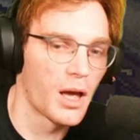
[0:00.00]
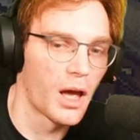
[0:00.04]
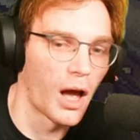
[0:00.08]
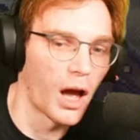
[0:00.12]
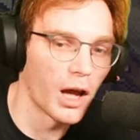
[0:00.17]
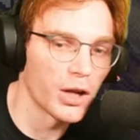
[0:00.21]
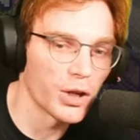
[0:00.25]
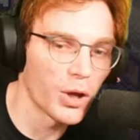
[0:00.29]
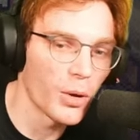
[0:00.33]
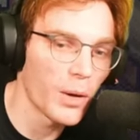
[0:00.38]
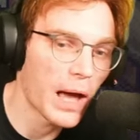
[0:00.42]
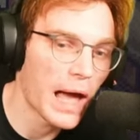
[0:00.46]
I
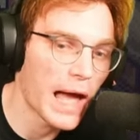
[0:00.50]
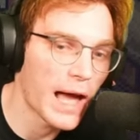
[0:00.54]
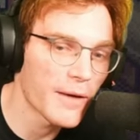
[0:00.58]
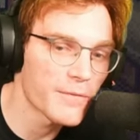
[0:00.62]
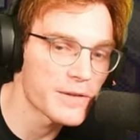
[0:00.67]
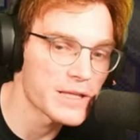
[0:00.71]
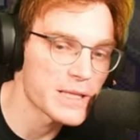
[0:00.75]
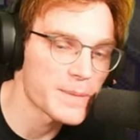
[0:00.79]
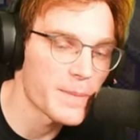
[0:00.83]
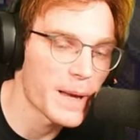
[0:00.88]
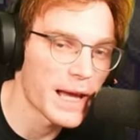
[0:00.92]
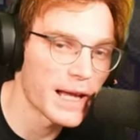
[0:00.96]
don't have a
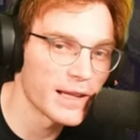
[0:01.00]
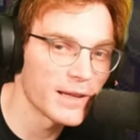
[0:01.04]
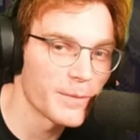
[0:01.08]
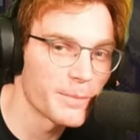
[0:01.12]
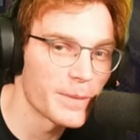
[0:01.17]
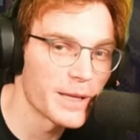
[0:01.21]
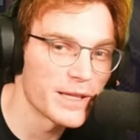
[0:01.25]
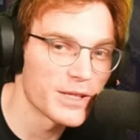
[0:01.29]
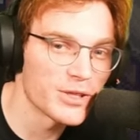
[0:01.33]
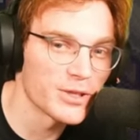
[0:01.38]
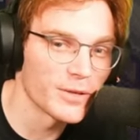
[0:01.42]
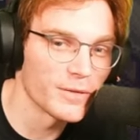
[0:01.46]
spare
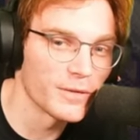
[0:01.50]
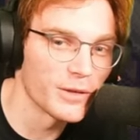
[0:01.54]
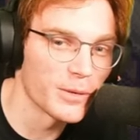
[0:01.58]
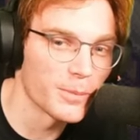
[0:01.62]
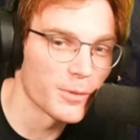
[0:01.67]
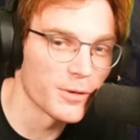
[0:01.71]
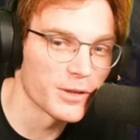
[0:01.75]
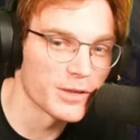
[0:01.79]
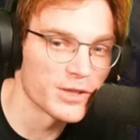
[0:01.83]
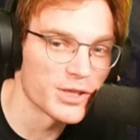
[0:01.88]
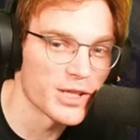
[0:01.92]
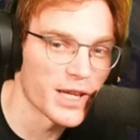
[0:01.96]
picture of
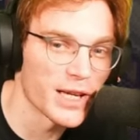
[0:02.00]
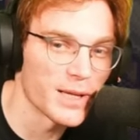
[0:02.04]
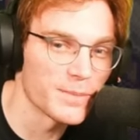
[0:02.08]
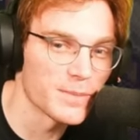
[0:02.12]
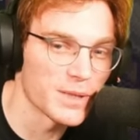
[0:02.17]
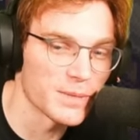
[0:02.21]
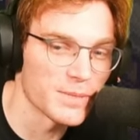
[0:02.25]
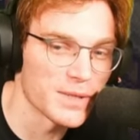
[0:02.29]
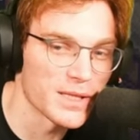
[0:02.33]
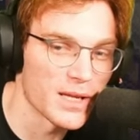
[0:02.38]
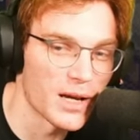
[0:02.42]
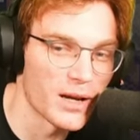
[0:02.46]
LeBron James.
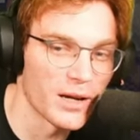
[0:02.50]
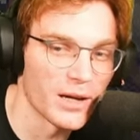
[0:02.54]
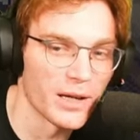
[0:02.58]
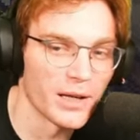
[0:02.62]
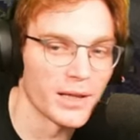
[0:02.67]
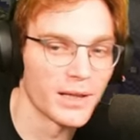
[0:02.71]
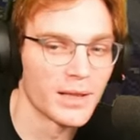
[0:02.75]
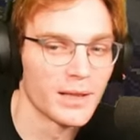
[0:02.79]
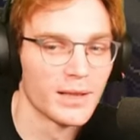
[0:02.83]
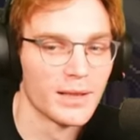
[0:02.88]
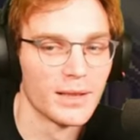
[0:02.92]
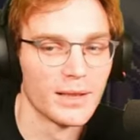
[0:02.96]
I'm sorry.
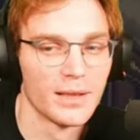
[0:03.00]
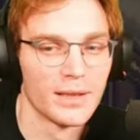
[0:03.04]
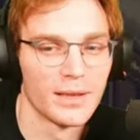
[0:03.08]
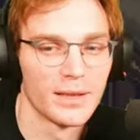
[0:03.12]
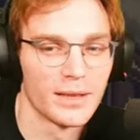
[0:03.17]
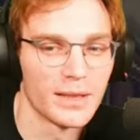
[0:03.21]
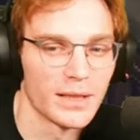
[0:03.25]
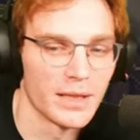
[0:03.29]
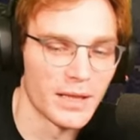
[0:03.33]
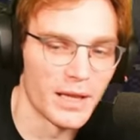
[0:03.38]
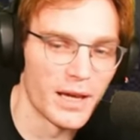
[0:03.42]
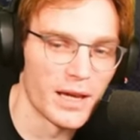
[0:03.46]

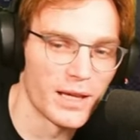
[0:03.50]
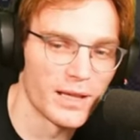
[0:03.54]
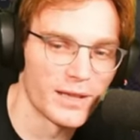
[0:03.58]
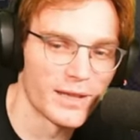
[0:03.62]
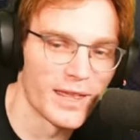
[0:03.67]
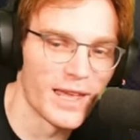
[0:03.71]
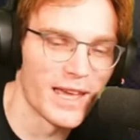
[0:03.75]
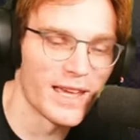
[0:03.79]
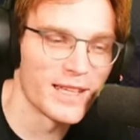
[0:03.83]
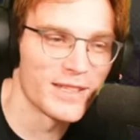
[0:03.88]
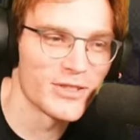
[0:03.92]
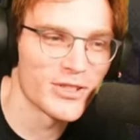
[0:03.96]
They ain't, they
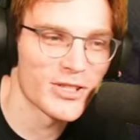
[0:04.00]
ain't